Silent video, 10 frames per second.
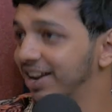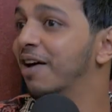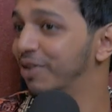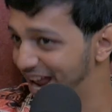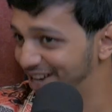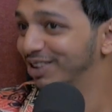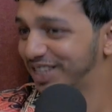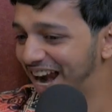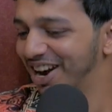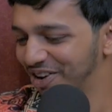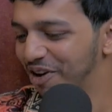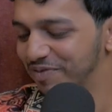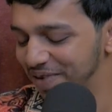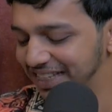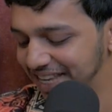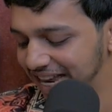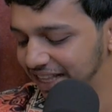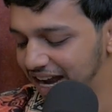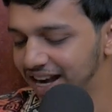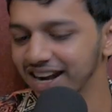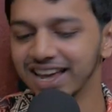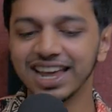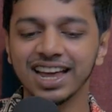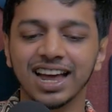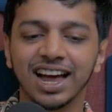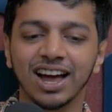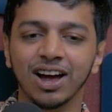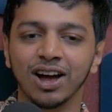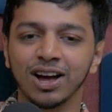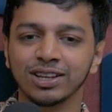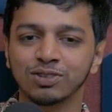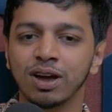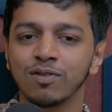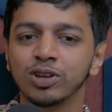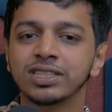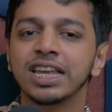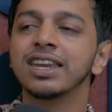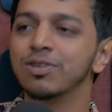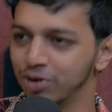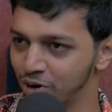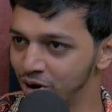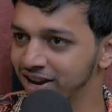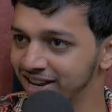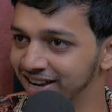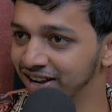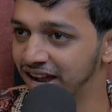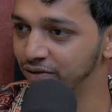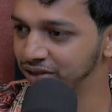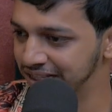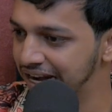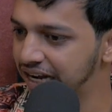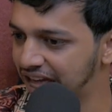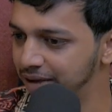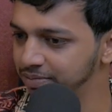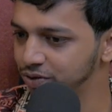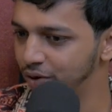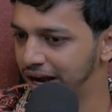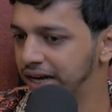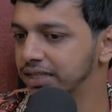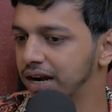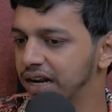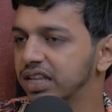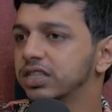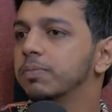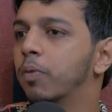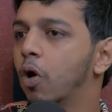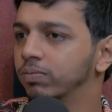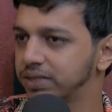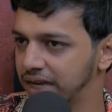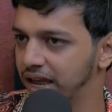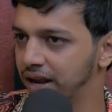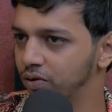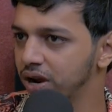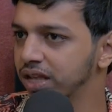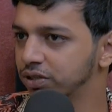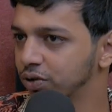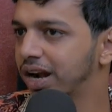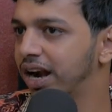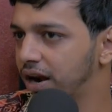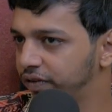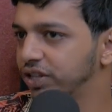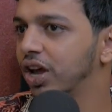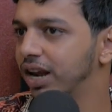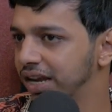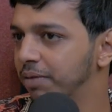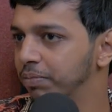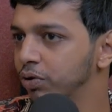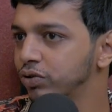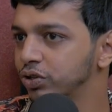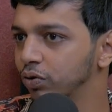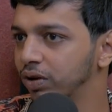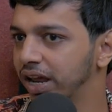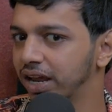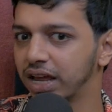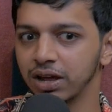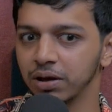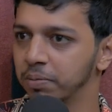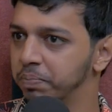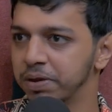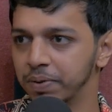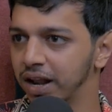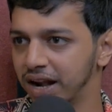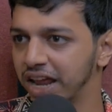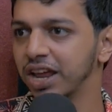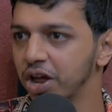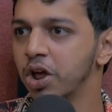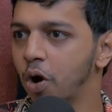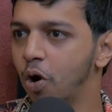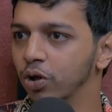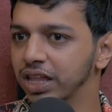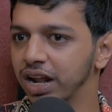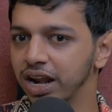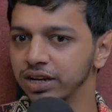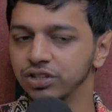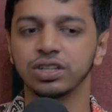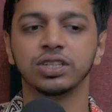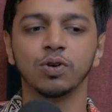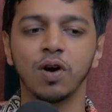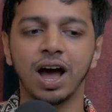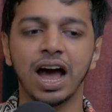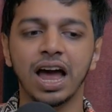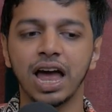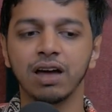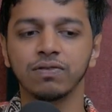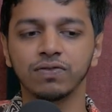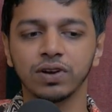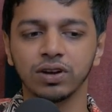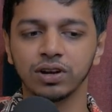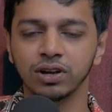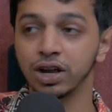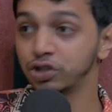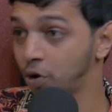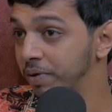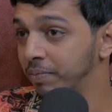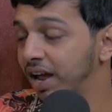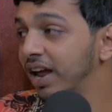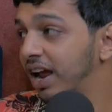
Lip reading: I would like to start off by saying that. So I was in New York. I was in Times Square, and suddenly there's a bomb scare. Okay, this was right after Charlie Hebdo. So like people are like on their edge. So I have a shopping bag.